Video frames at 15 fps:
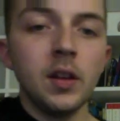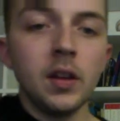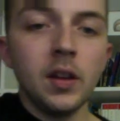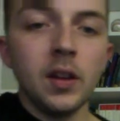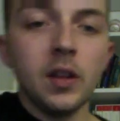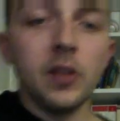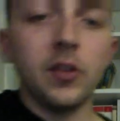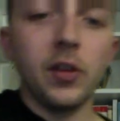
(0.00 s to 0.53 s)

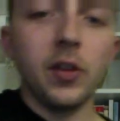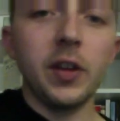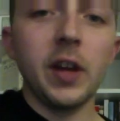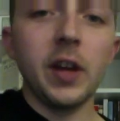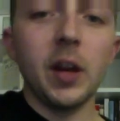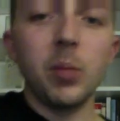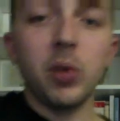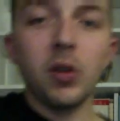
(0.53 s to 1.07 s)
And so you got to
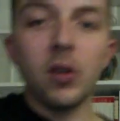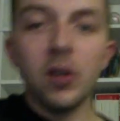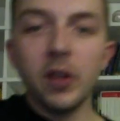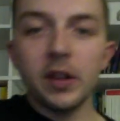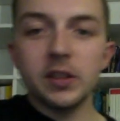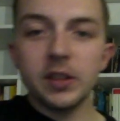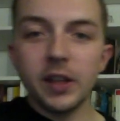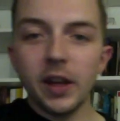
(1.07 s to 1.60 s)
put all
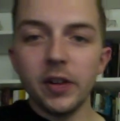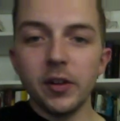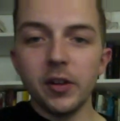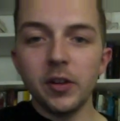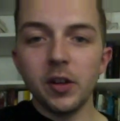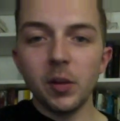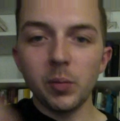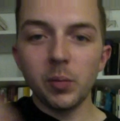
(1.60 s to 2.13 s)
that together, and you
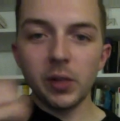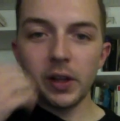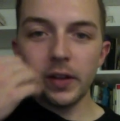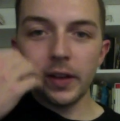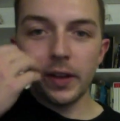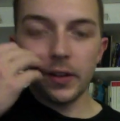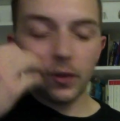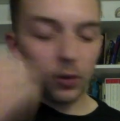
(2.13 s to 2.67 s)
can play
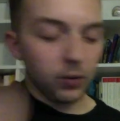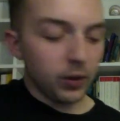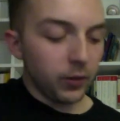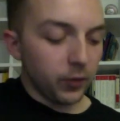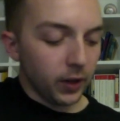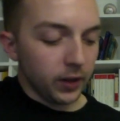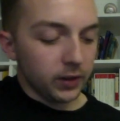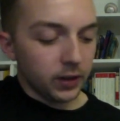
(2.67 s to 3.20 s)
that little riff
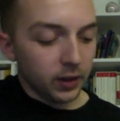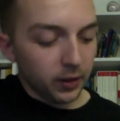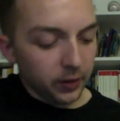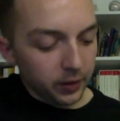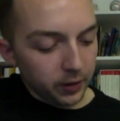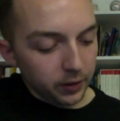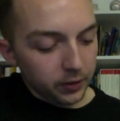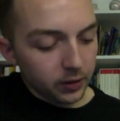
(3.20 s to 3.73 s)
right there that goes.